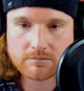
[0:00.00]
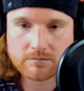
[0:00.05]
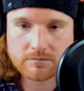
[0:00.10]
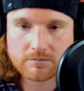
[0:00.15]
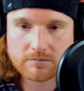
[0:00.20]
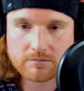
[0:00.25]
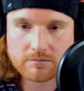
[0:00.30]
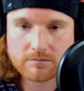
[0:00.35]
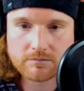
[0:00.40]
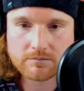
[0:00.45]

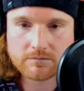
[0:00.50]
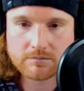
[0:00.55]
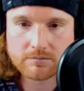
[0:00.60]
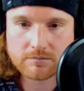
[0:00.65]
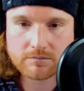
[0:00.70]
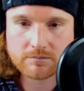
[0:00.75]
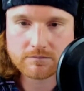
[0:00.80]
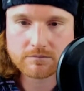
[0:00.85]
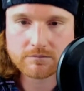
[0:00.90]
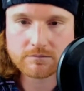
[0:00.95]

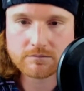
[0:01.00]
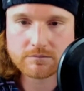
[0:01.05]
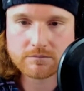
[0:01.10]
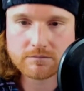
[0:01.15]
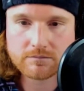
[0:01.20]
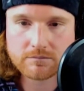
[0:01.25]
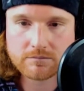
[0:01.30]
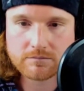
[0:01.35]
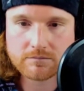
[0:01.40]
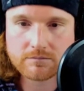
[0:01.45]

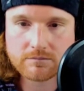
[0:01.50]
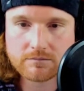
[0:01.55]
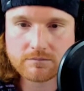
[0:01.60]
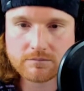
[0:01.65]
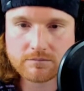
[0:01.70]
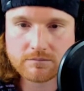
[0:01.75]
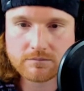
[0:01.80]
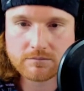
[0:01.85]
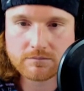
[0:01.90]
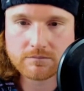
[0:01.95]

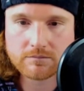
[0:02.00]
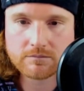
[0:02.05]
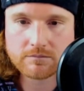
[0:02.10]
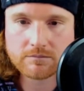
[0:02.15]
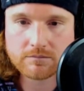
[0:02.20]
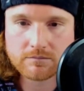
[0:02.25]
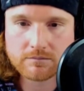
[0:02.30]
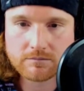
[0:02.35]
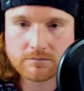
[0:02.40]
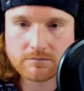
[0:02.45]

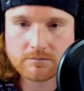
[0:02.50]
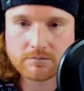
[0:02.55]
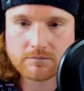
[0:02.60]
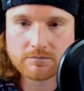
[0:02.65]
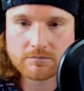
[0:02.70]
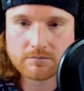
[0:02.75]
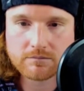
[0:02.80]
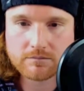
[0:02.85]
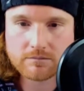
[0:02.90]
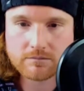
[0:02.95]

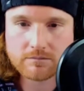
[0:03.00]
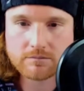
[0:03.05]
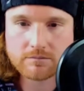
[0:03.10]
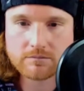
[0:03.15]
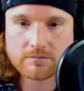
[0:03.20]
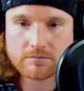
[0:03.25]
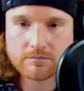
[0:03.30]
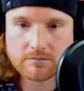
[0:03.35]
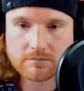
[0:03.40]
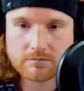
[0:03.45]

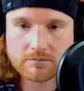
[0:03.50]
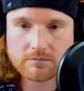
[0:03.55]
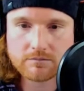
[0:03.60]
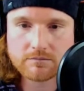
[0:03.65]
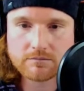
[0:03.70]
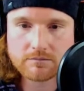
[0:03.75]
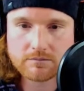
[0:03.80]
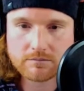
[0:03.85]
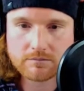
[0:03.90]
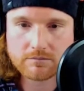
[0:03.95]

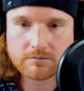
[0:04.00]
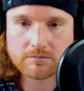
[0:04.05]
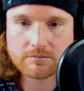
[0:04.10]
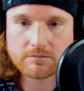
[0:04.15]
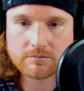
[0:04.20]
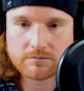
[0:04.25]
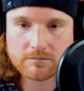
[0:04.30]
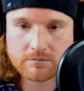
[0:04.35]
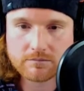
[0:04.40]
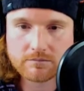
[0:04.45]

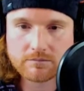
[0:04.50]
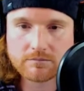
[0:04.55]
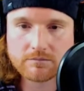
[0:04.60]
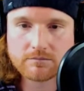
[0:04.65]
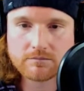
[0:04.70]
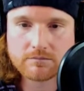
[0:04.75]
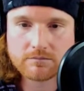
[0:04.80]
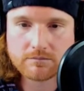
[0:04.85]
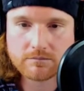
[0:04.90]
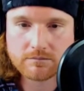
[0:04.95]

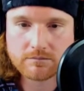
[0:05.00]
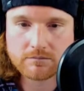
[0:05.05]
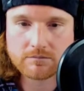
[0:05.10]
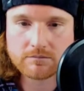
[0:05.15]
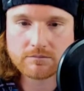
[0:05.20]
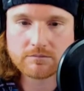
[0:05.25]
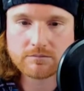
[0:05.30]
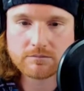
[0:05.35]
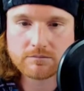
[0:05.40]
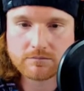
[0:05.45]

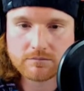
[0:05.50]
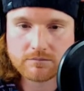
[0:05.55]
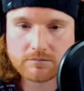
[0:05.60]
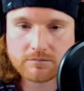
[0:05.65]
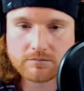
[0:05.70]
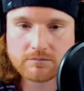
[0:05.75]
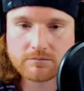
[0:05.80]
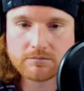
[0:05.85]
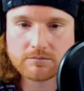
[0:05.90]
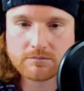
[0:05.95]

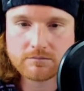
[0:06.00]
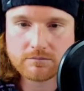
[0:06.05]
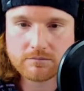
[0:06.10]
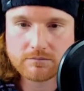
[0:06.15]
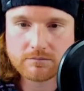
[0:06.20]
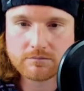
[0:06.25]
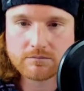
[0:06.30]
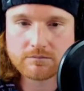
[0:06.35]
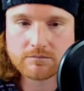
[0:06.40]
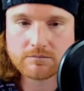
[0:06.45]

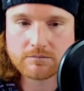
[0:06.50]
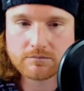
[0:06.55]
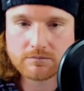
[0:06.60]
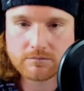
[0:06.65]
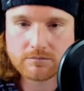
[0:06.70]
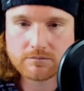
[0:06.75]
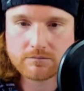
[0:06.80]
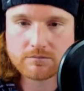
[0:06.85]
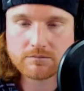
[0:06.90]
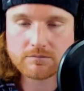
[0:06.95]

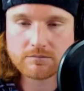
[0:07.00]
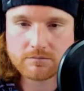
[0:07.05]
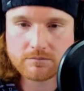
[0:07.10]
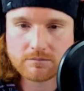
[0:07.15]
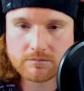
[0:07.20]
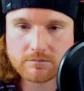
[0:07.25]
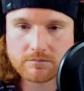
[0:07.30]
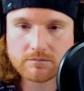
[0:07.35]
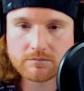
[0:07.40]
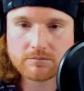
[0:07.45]

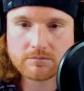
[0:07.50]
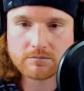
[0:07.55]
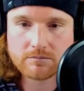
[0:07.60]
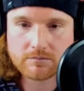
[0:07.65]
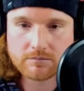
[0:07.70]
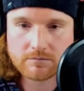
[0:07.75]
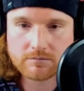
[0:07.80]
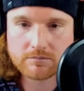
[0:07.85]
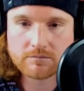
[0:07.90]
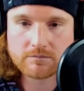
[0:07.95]
(not speaking)